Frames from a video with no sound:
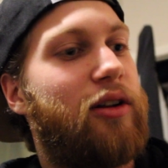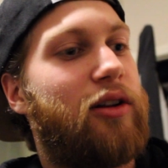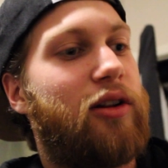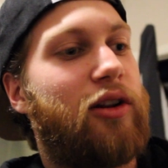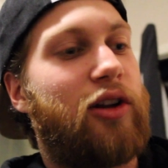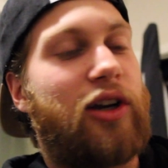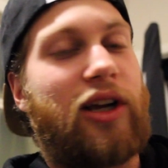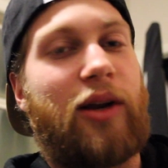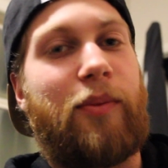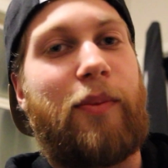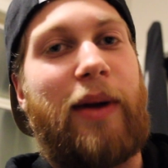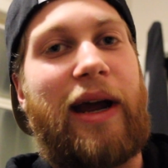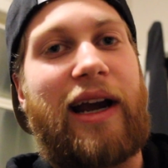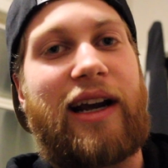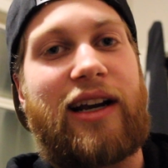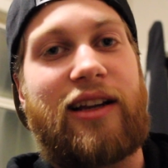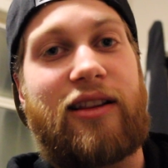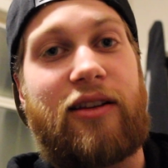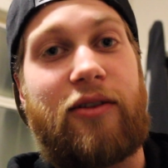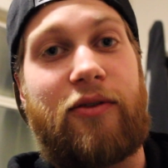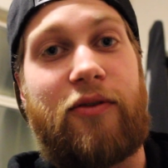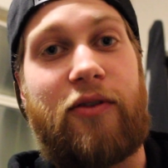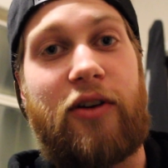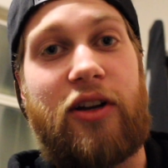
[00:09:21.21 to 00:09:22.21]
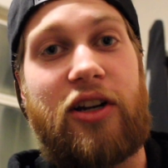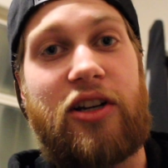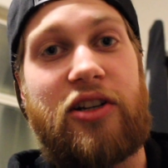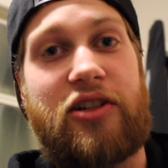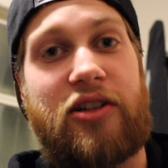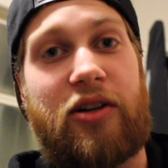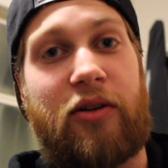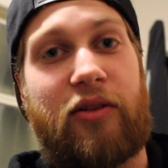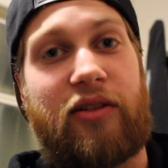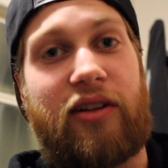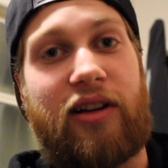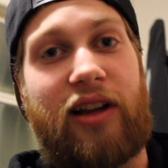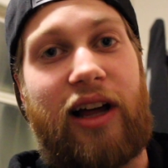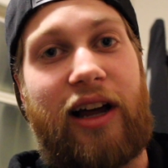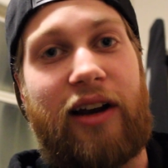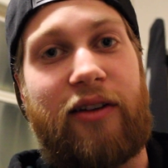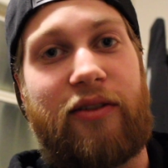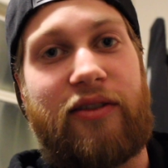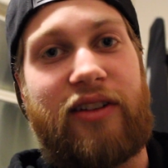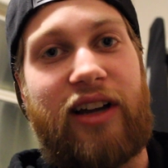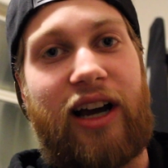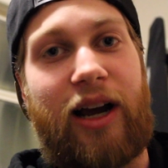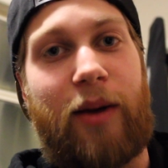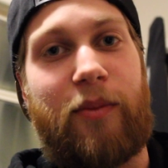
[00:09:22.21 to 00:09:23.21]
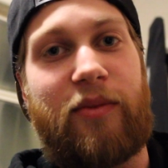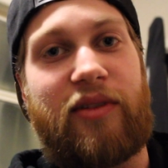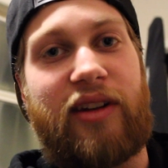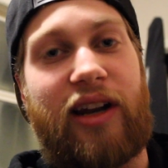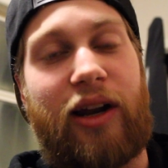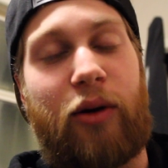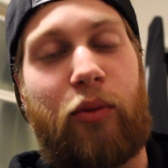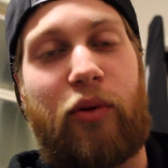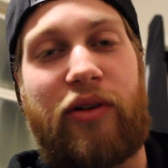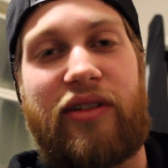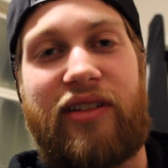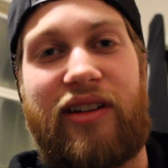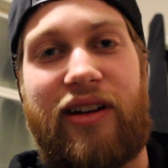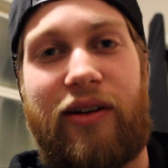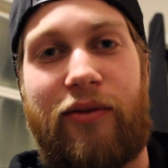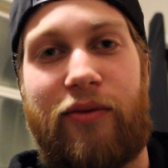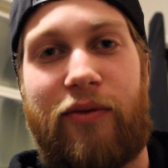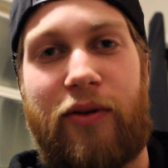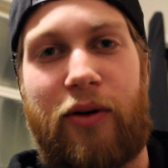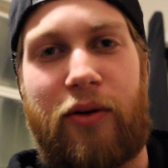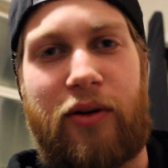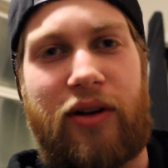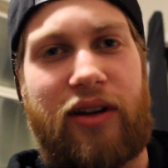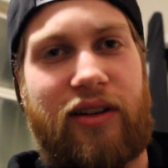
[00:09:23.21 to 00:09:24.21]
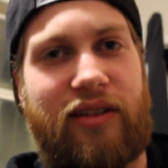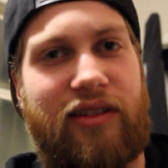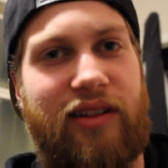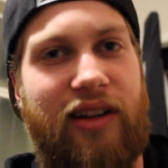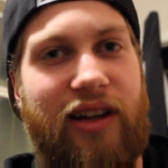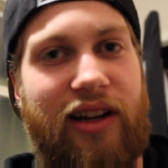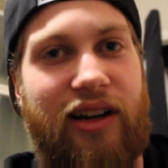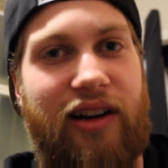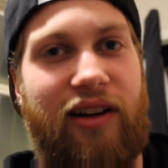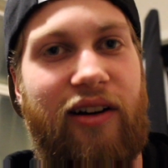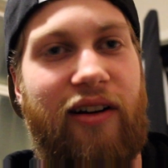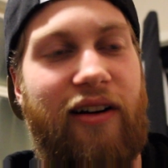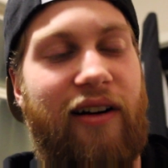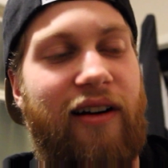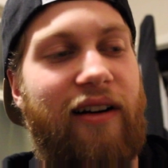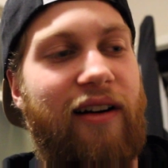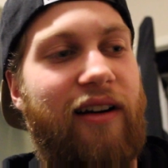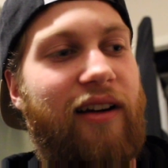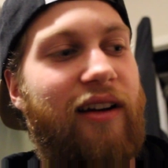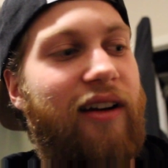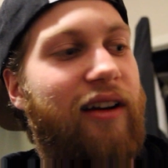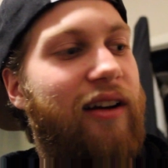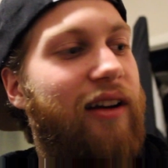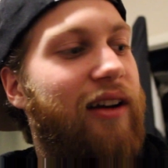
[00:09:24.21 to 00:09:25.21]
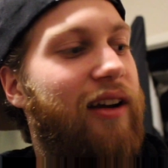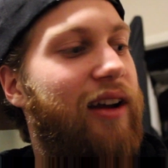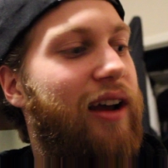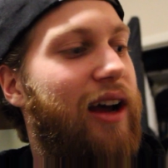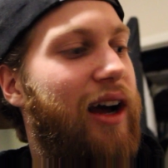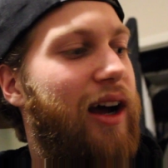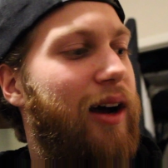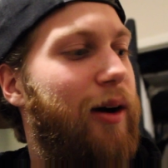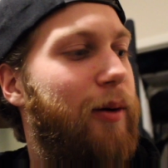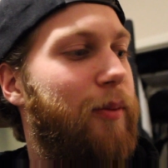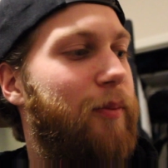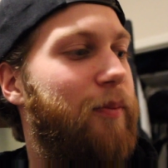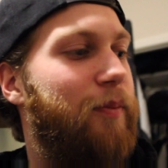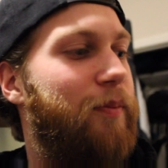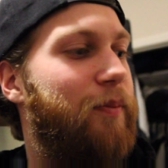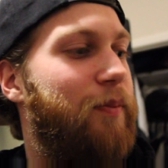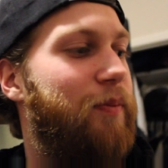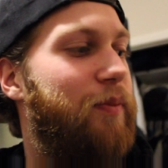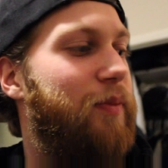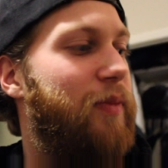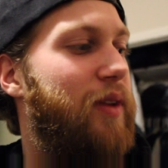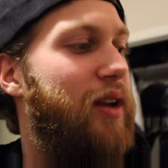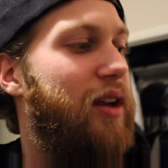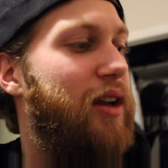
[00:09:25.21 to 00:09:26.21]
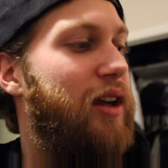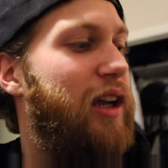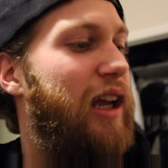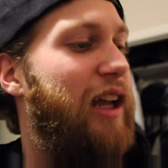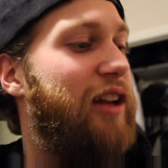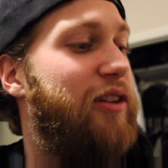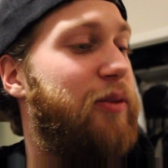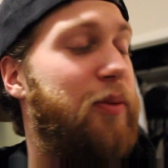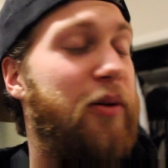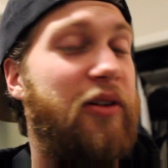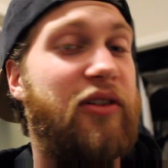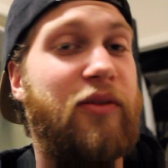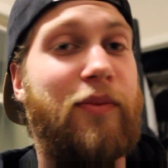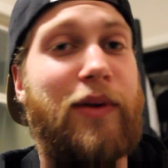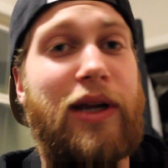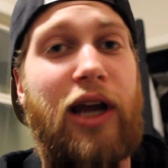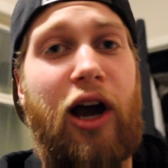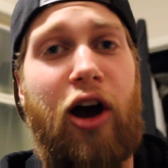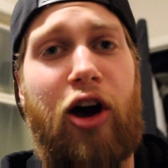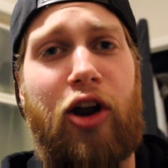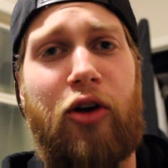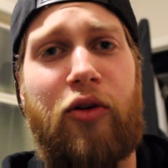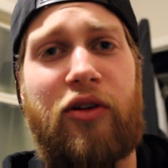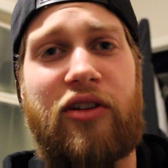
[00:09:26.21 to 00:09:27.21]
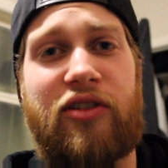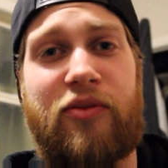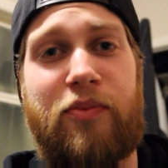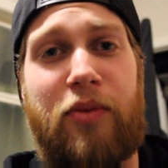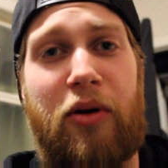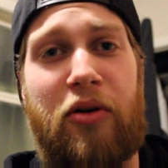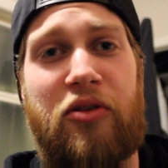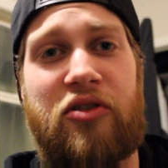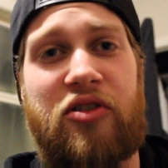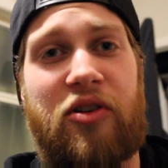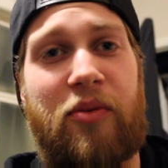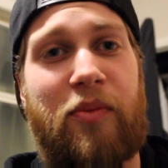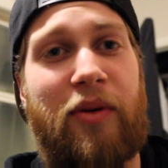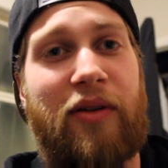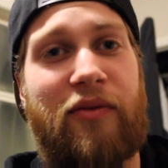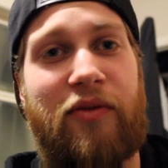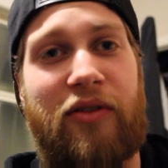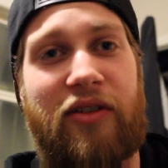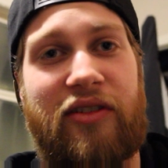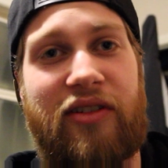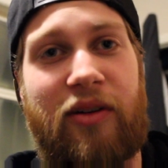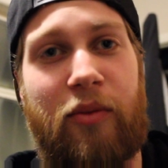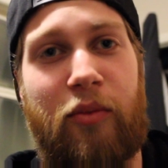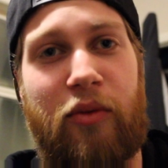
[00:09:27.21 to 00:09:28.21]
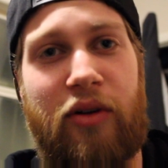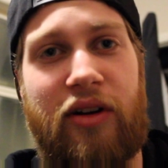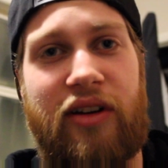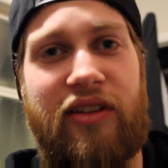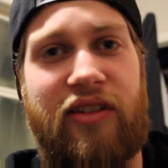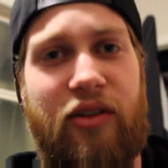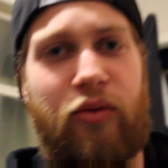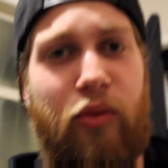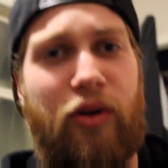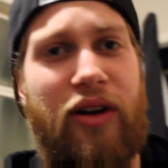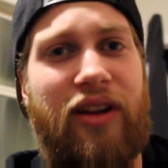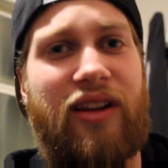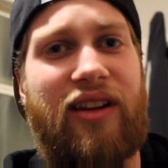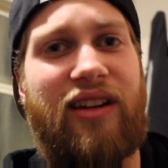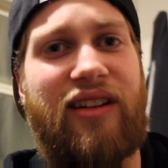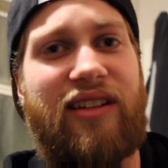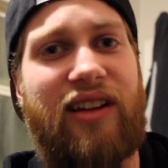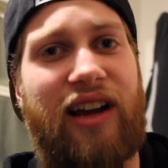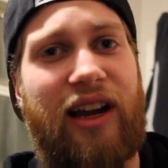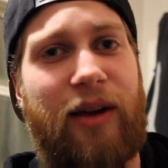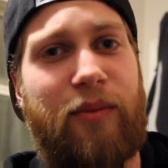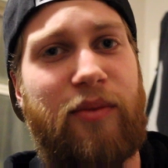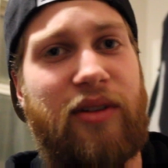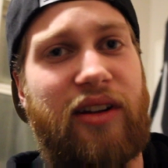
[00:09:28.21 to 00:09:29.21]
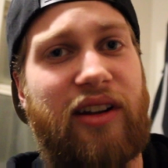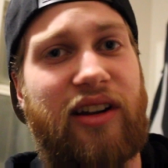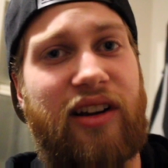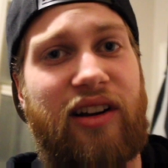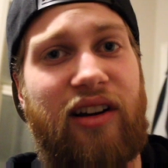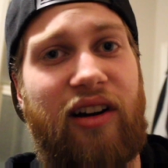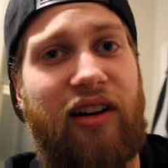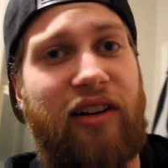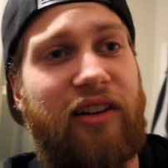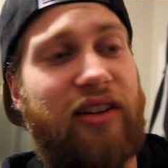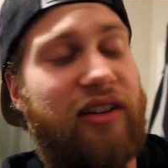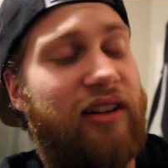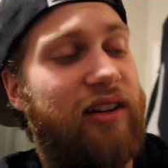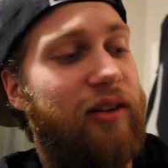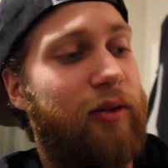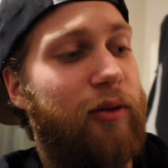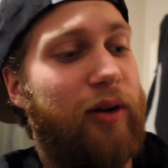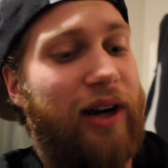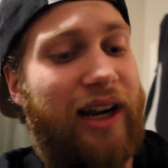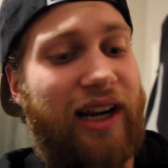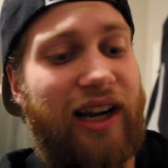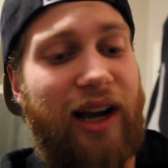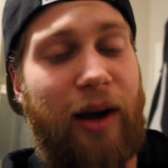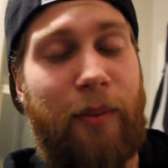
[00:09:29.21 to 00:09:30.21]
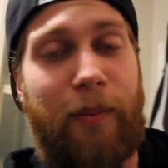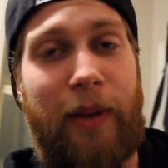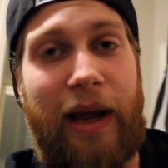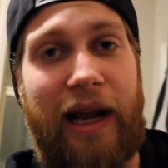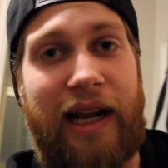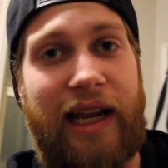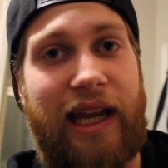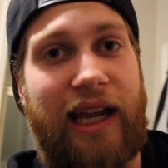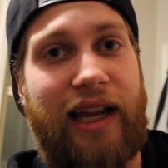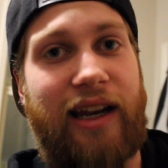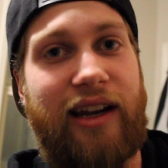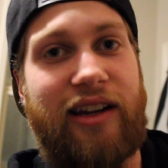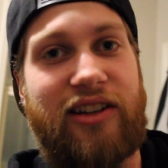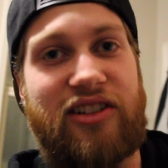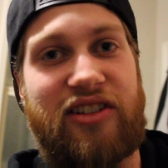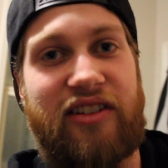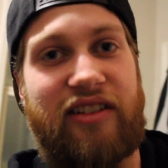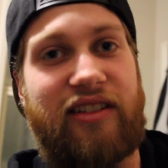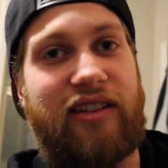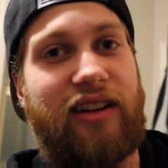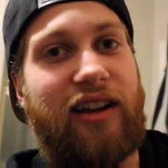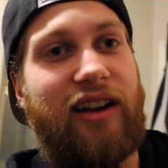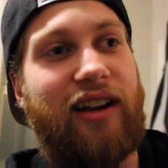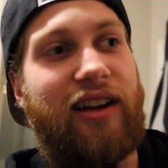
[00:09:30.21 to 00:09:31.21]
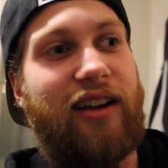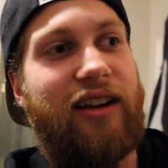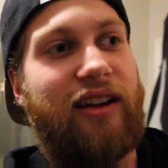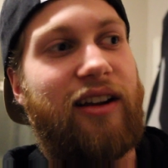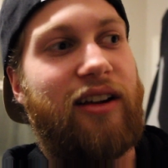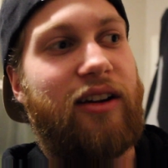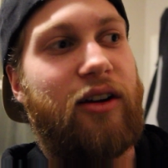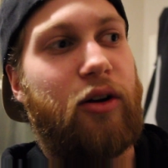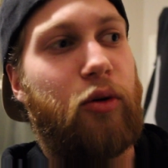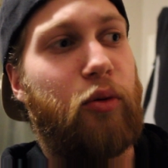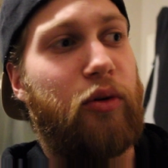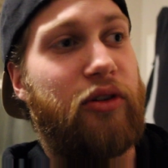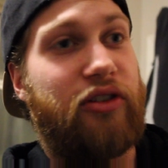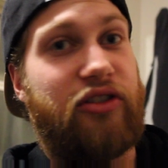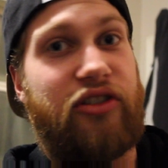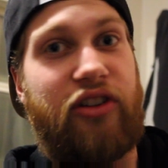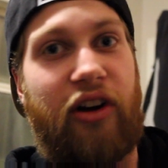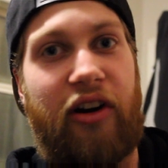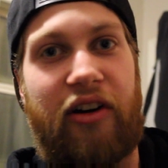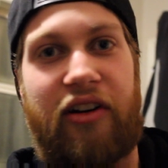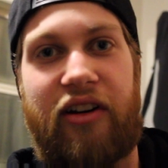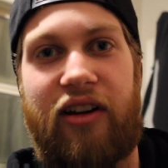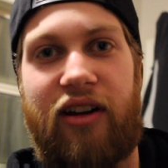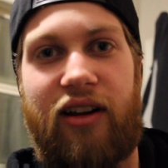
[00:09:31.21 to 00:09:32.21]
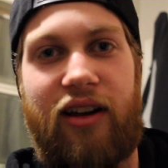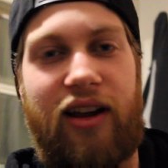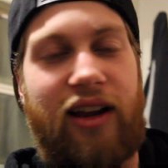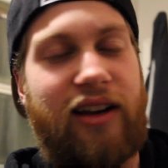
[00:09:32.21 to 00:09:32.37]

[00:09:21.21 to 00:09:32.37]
Looking back at the footage, there was a lot of times that I wasn't in focus in the car. It's supposed to be auto exposure, but for some reason one of the times in the car when I got back in, it just was dark.